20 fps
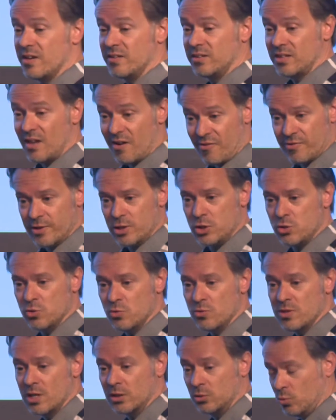a tough
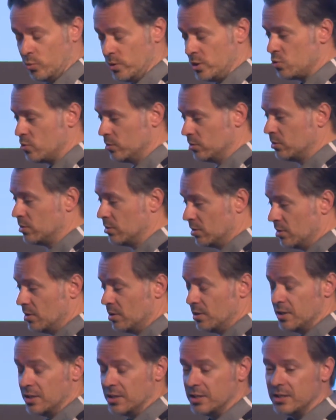issue that we should
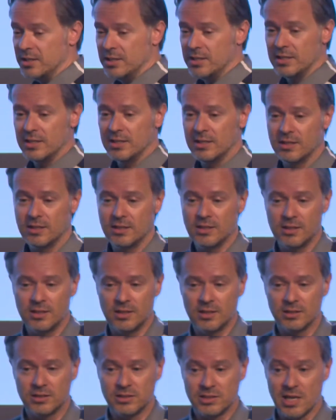
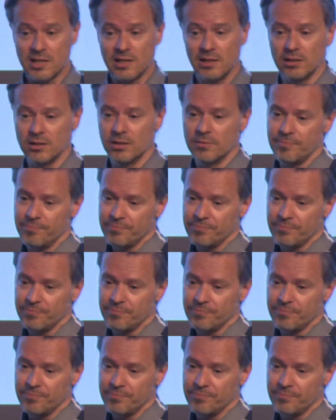tackle.